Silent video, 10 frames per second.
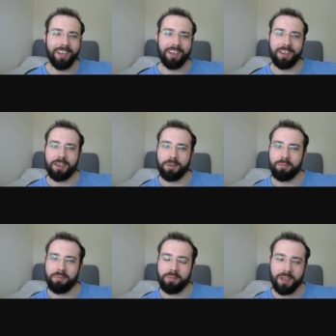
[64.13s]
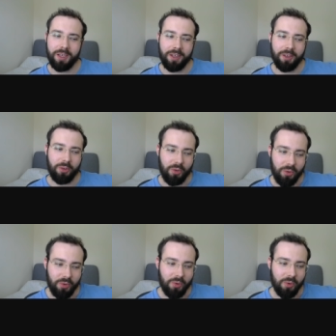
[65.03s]
um, who
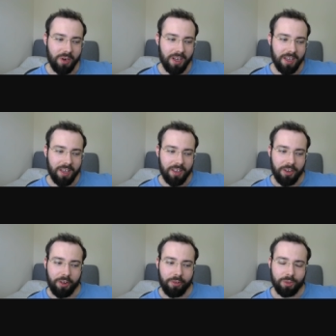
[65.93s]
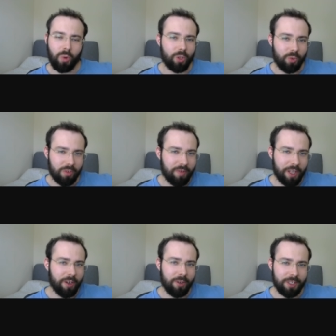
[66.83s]
you know has watched all the
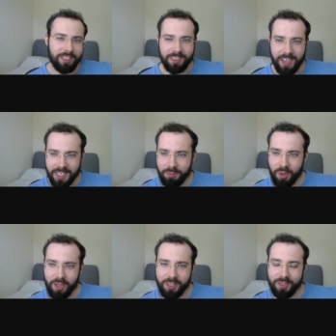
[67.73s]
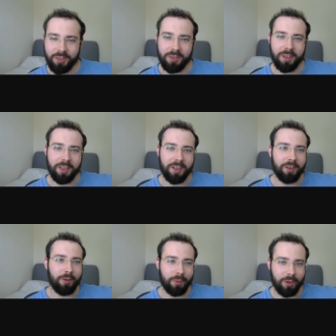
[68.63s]
videos, is an expert on uh,
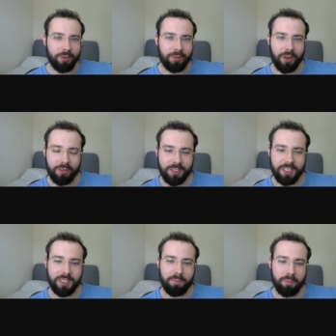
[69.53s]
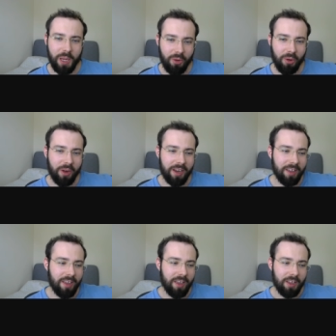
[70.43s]
cryptocurrencies and Bitcoin.
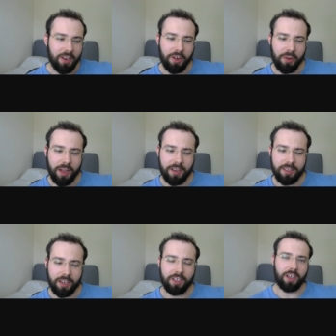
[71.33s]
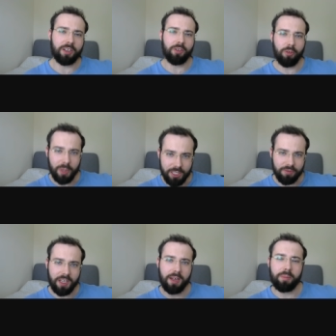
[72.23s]
You know, and I can I can call myself
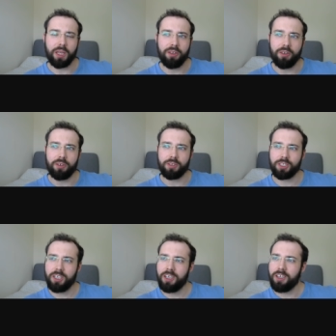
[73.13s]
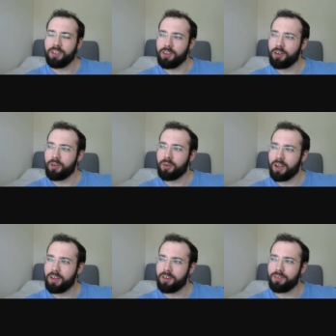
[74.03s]
that because you know
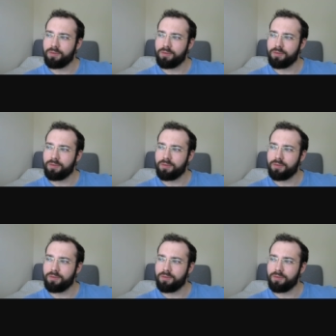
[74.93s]
I have